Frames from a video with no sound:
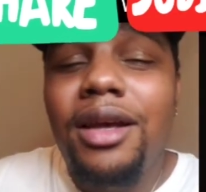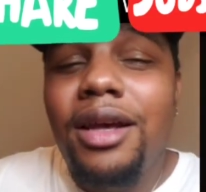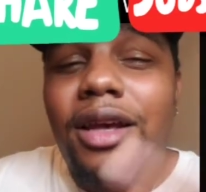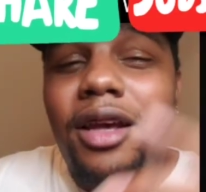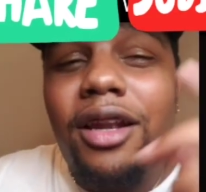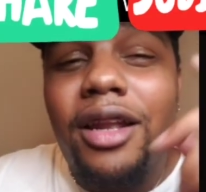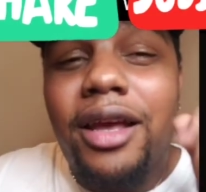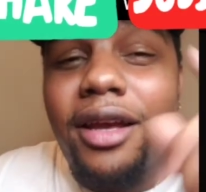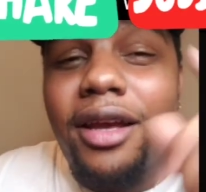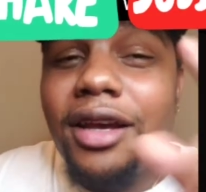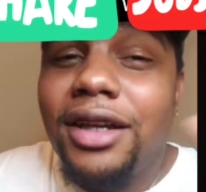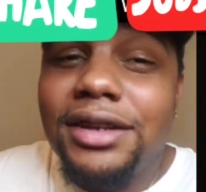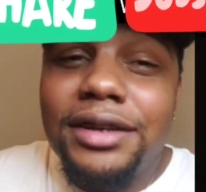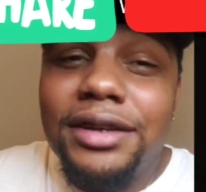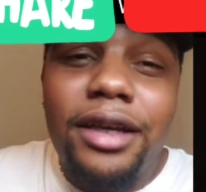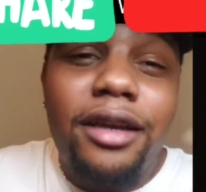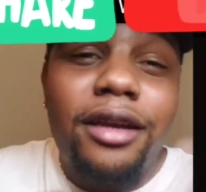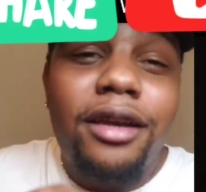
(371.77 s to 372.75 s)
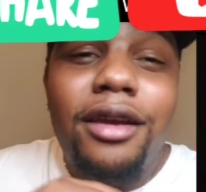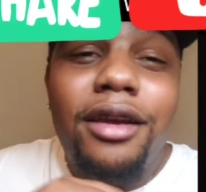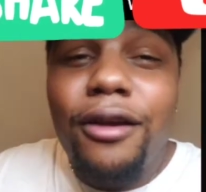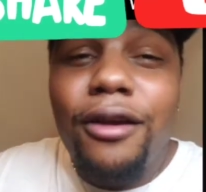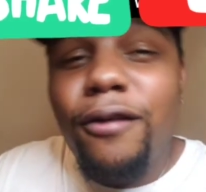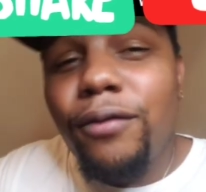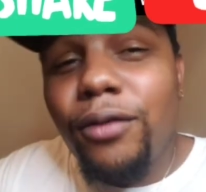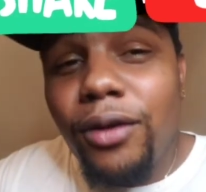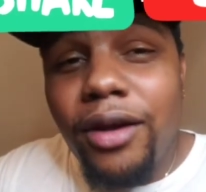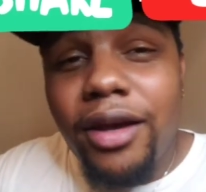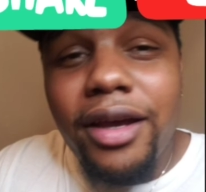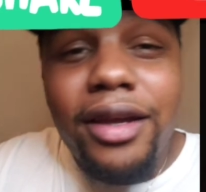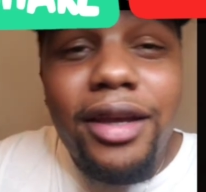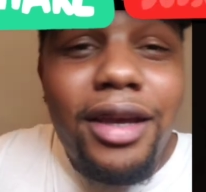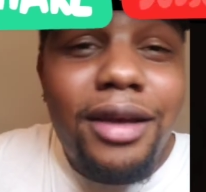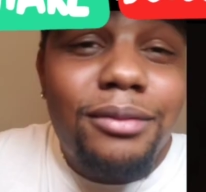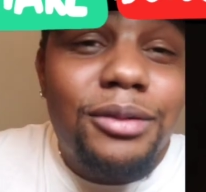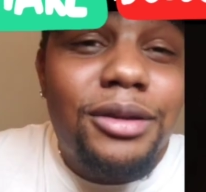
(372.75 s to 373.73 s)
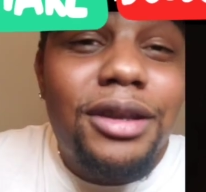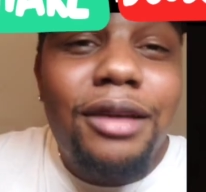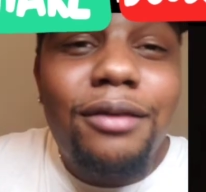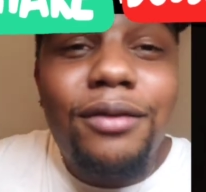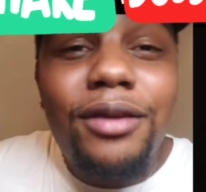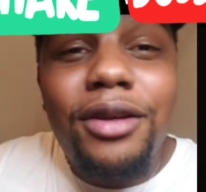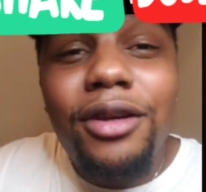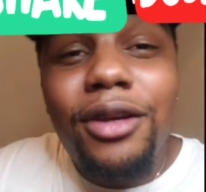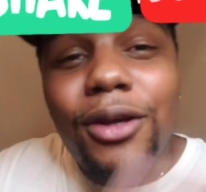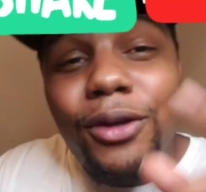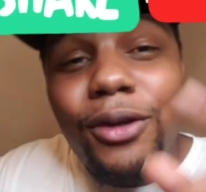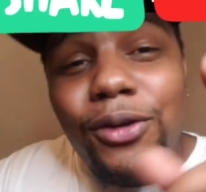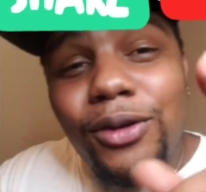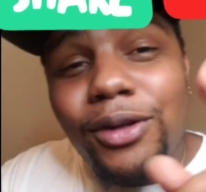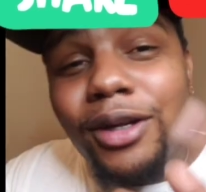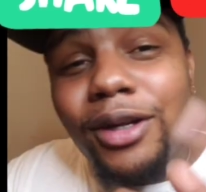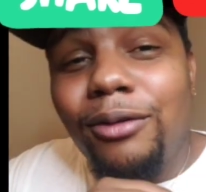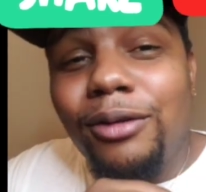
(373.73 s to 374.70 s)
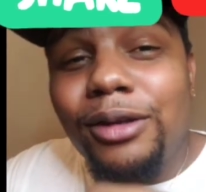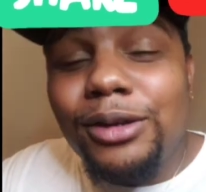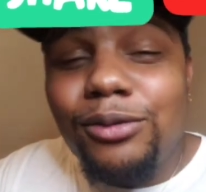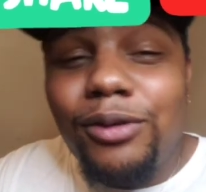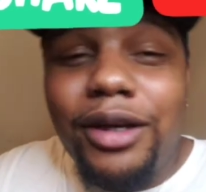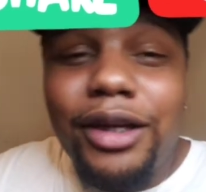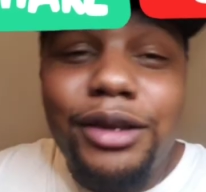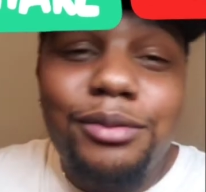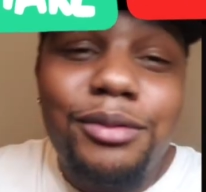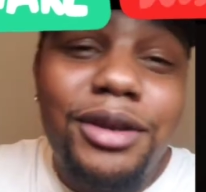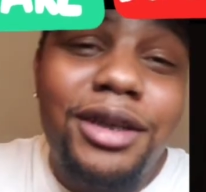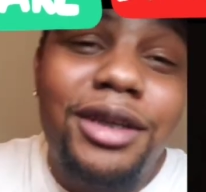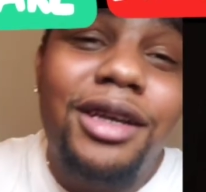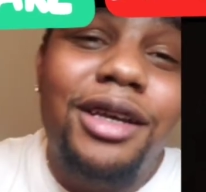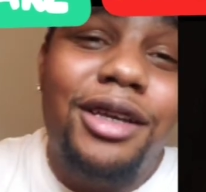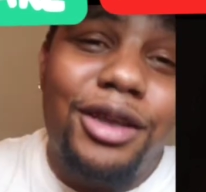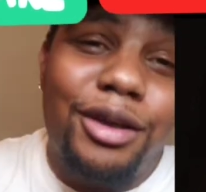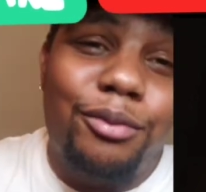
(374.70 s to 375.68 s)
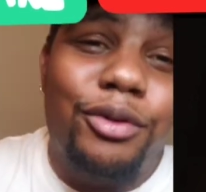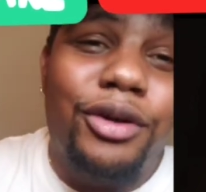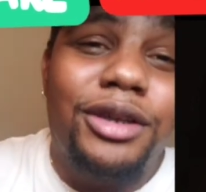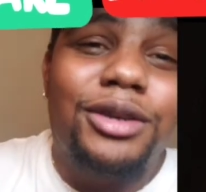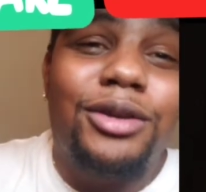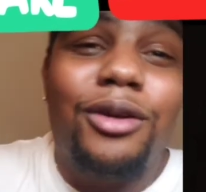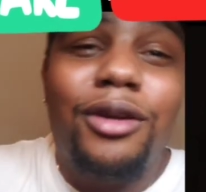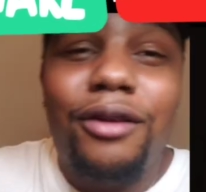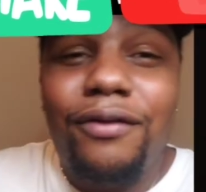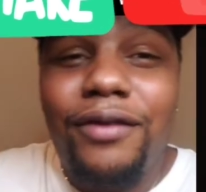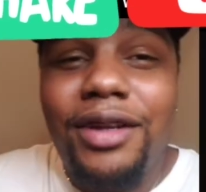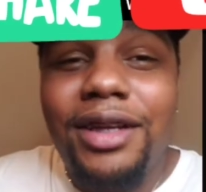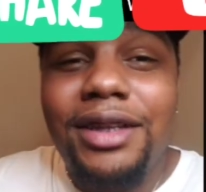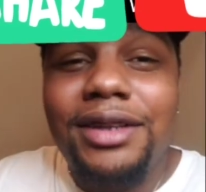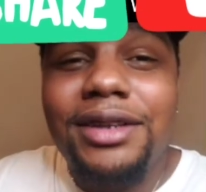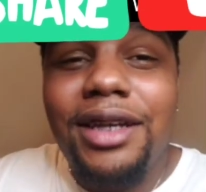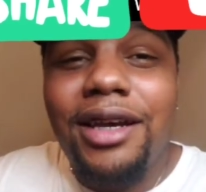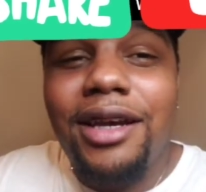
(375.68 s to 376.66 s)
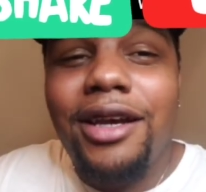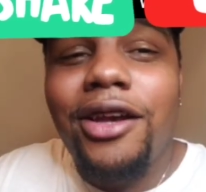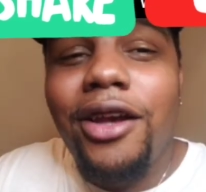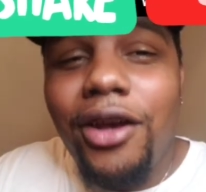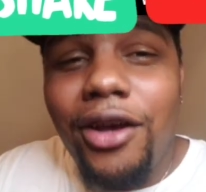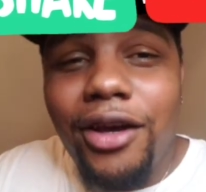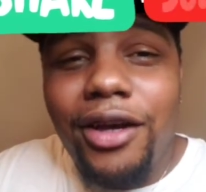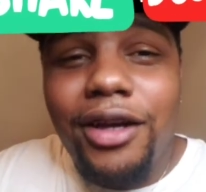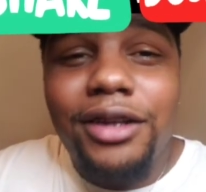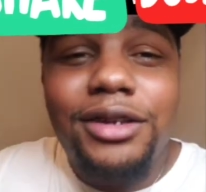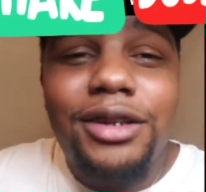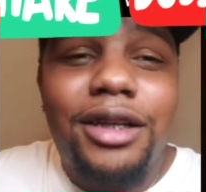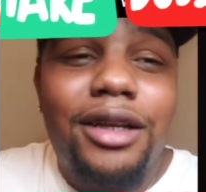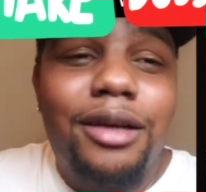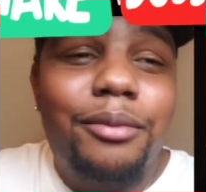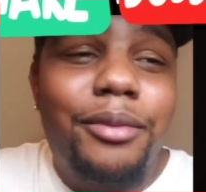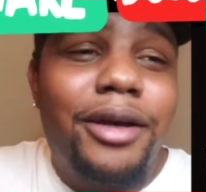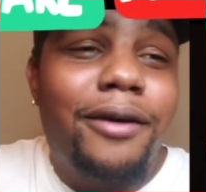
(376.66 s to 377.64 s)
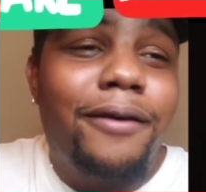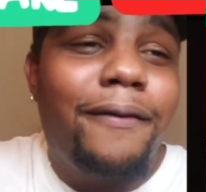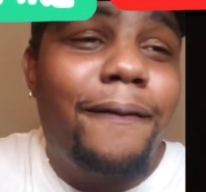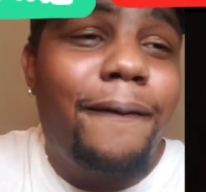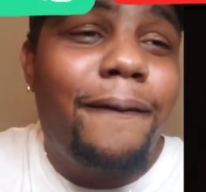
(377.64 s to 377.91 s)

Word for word: Like I say, if you don't have cable TV, you can always watch me, your boy Tony Finesse God. Alright, y'all, I'm out.